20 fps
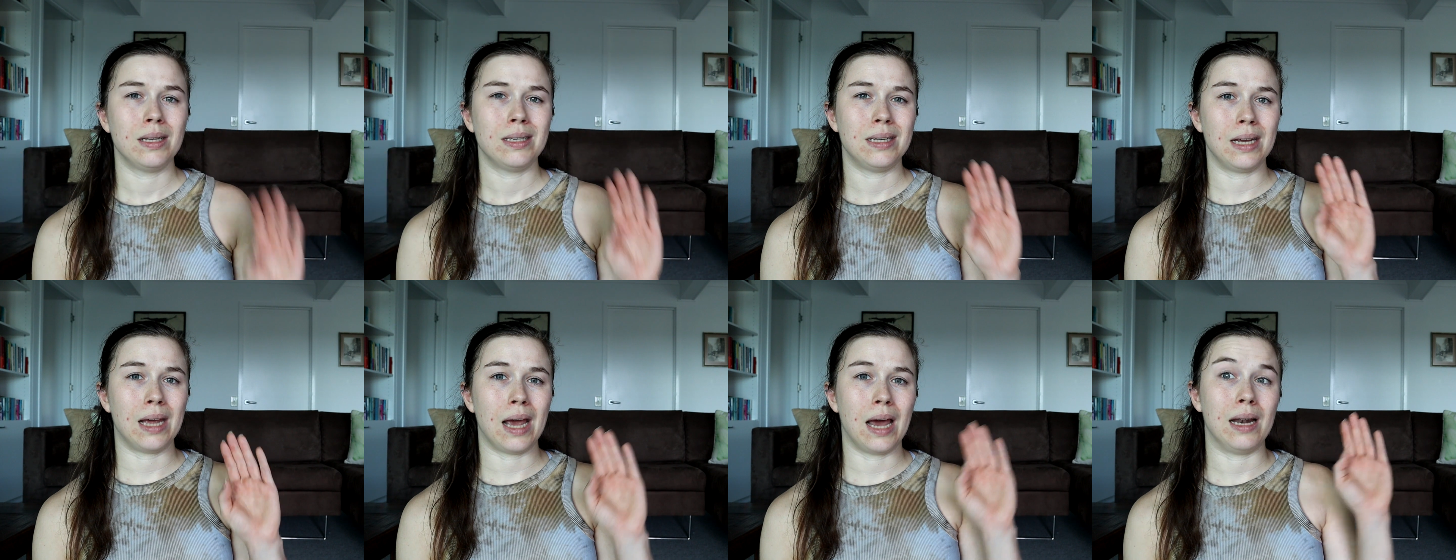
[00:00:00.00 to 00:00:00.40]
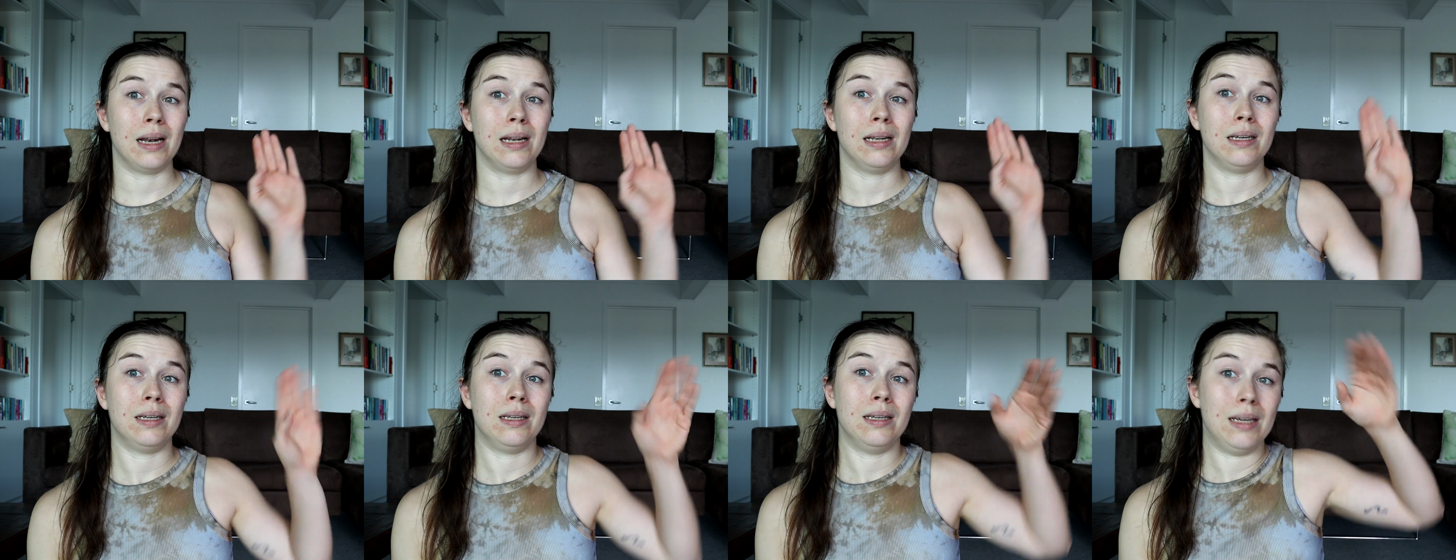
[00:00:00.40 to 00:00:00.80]
to
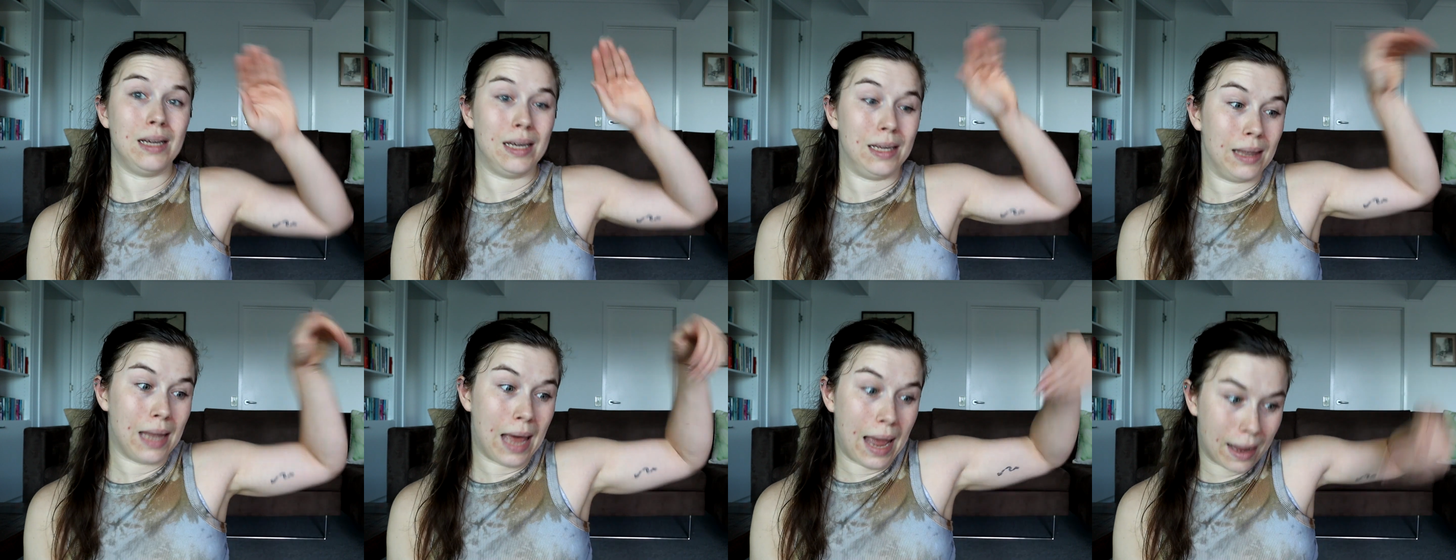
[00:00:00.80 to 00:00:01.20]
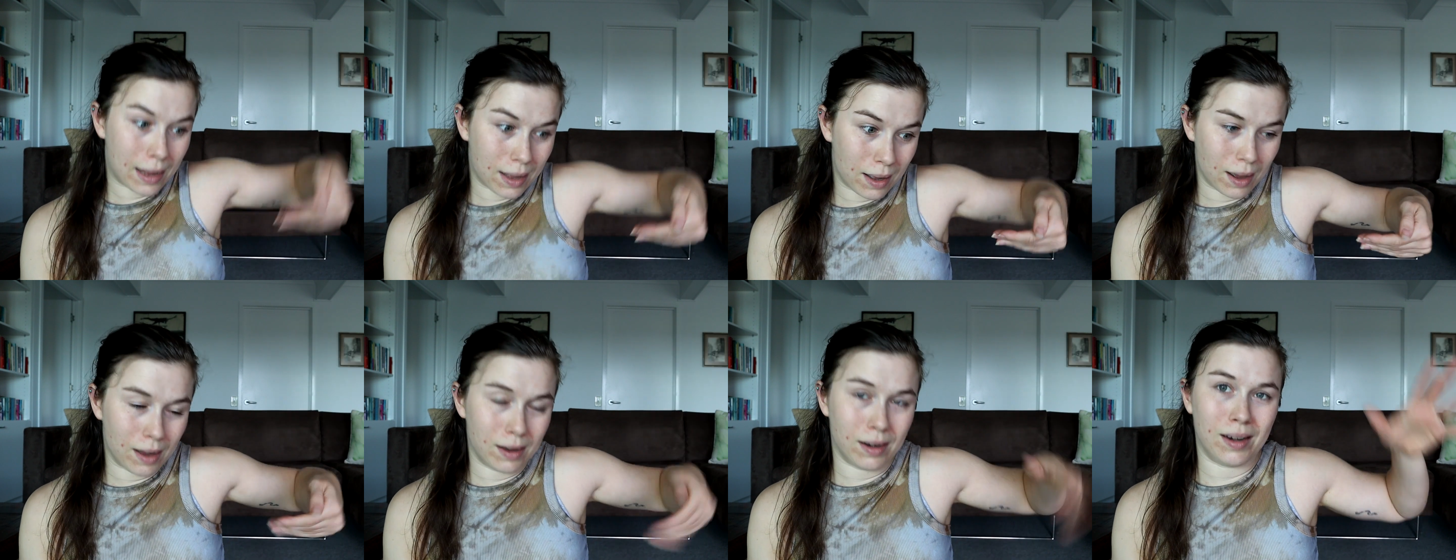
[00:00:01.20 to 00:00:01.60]
get it
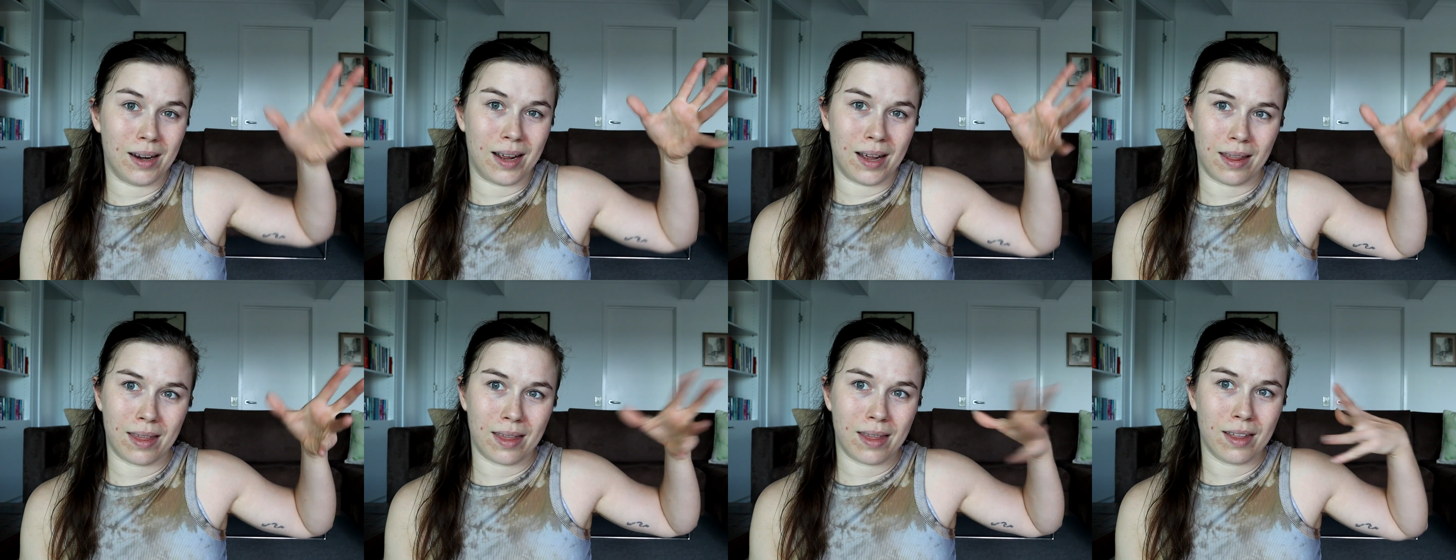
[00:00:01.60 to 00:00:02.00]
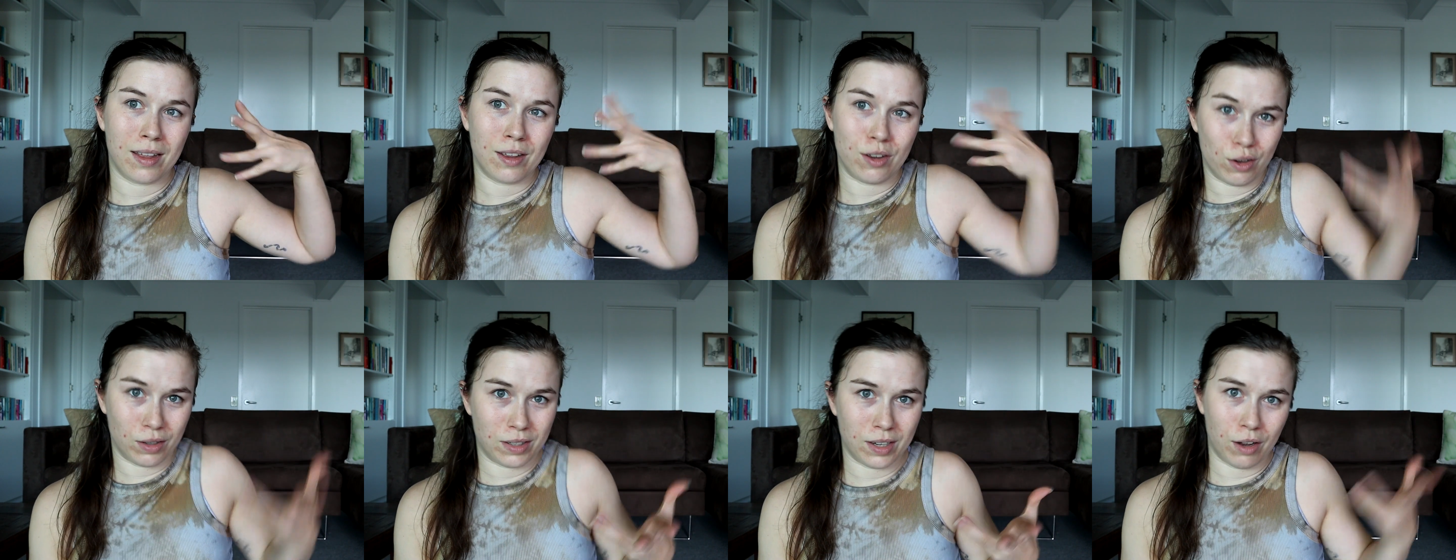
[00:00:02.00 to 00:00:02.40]
like underneath
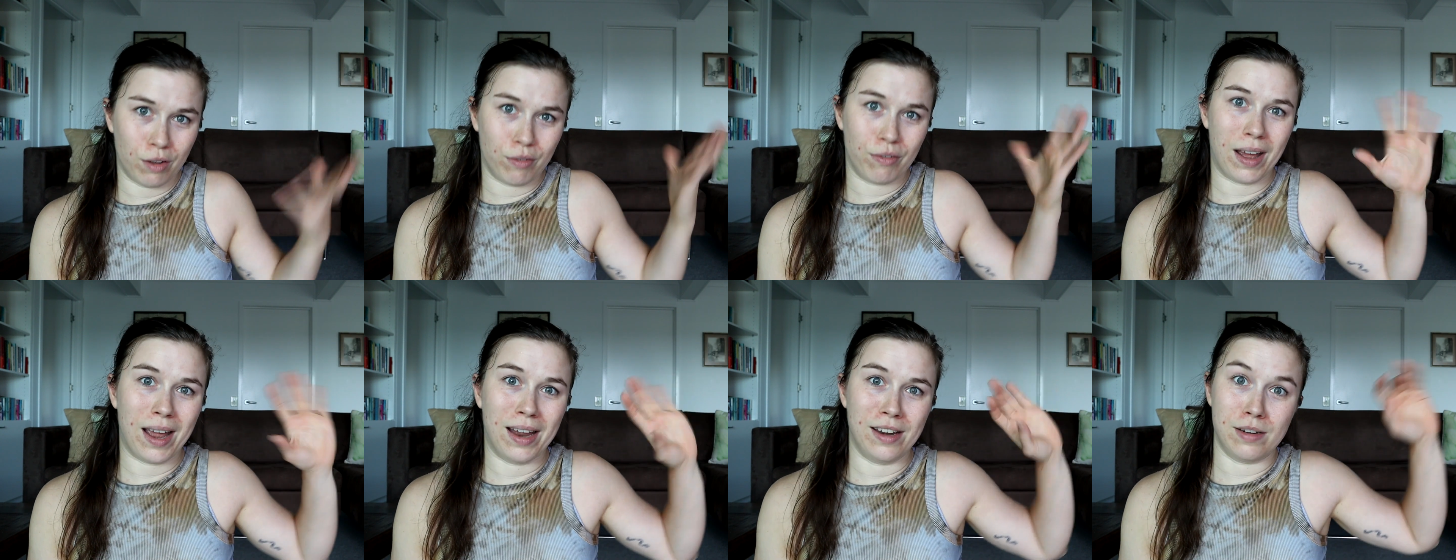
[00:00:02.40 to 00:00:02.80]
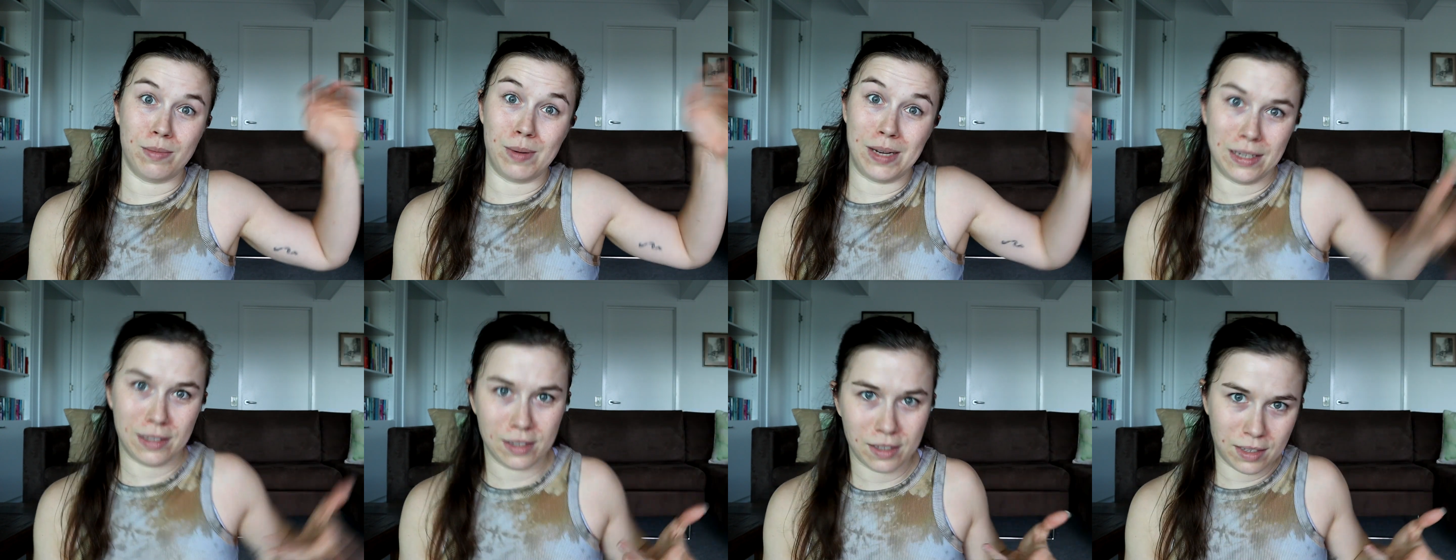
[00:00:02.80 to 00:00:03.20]
yourself and to
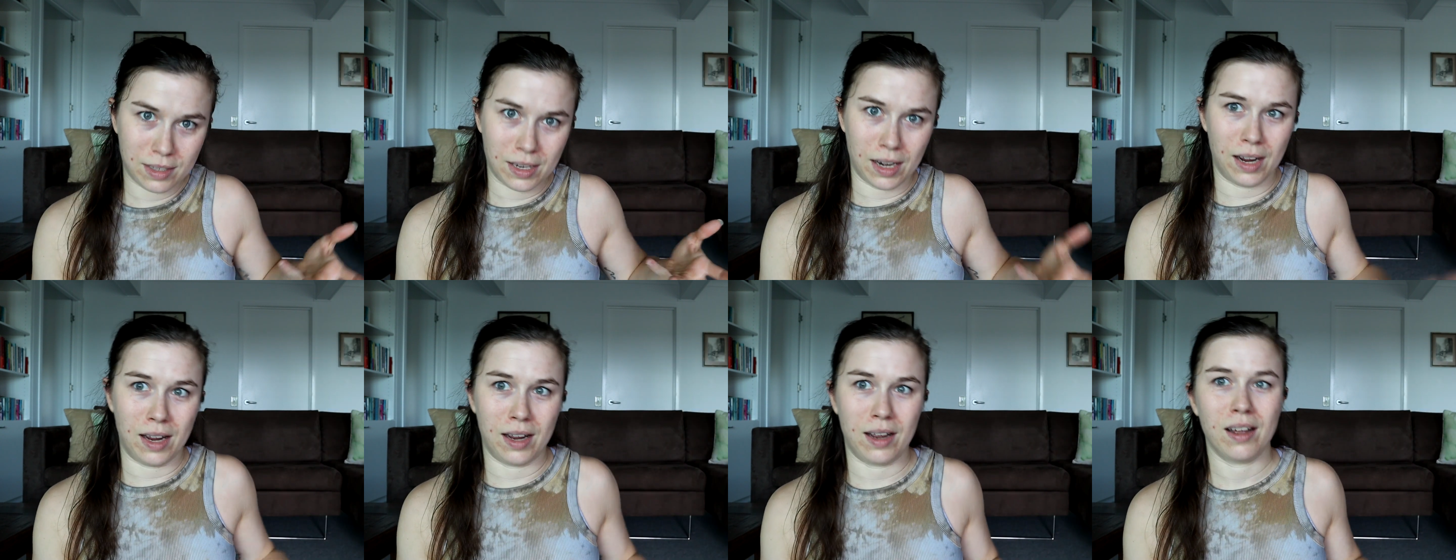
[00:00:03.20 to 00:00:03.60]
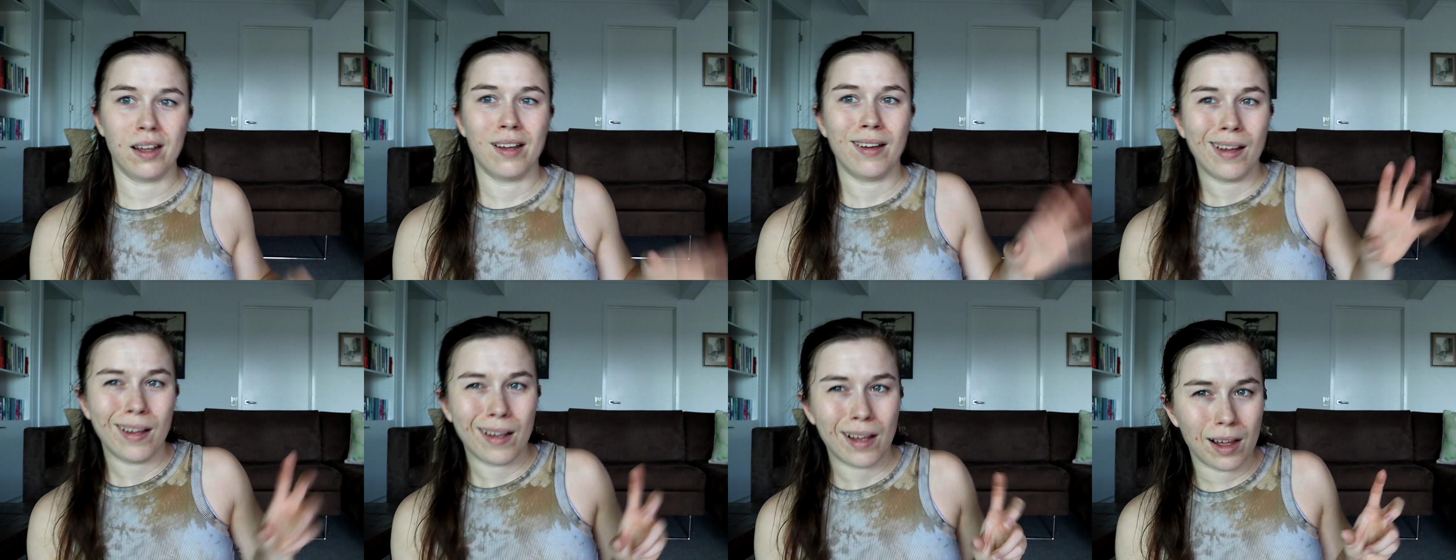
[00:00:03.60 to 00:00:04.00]
be sitting.
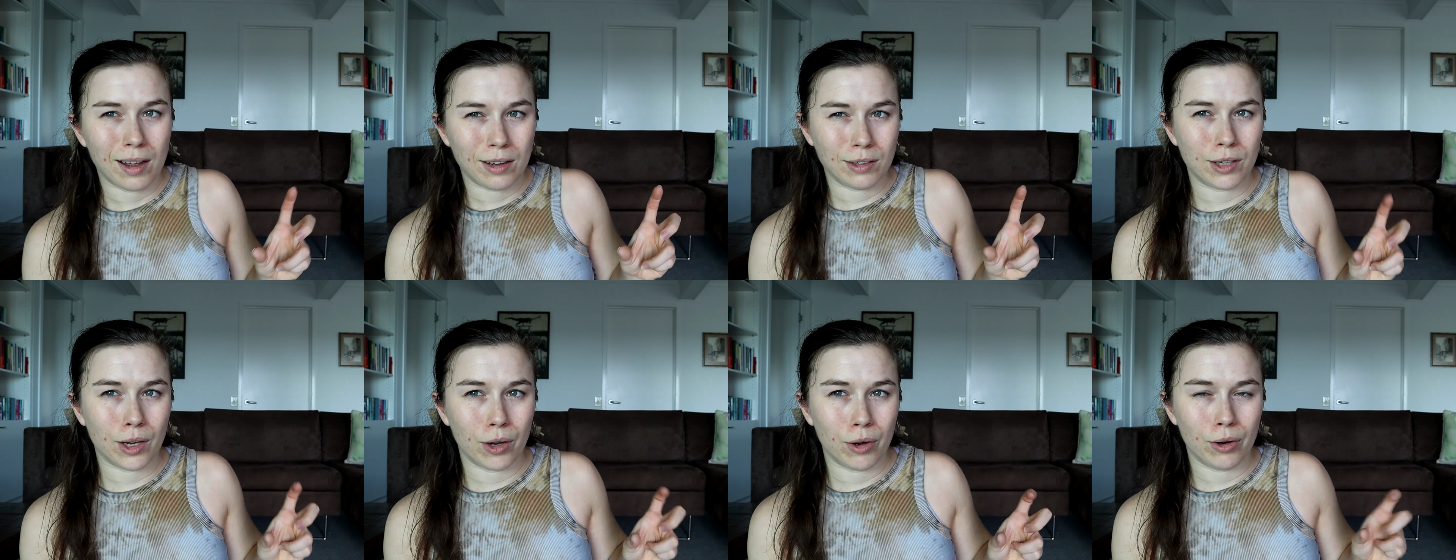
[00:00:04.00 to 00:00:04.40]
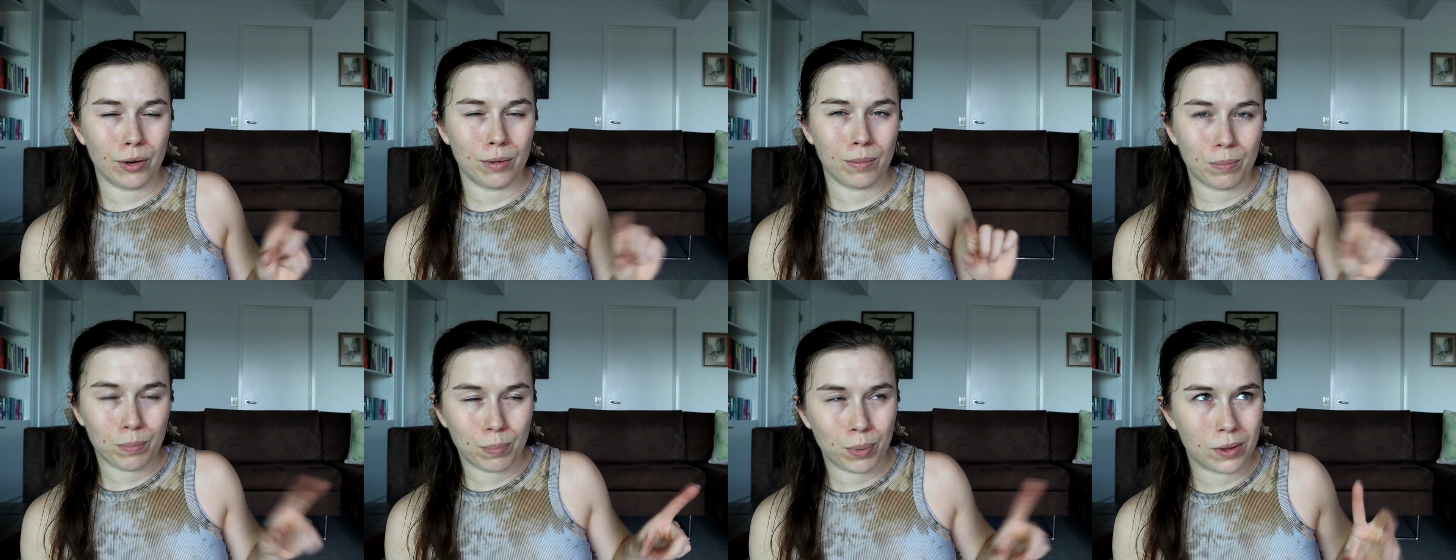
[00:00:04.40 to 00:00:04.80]

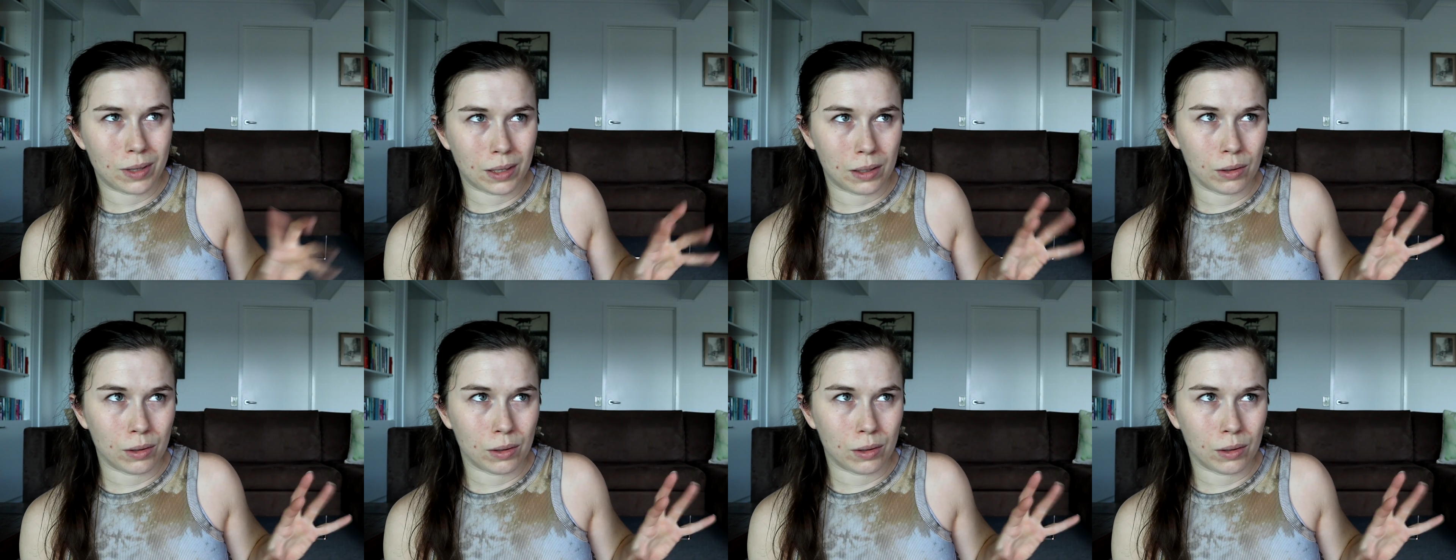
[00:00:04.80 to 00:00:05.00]
Also put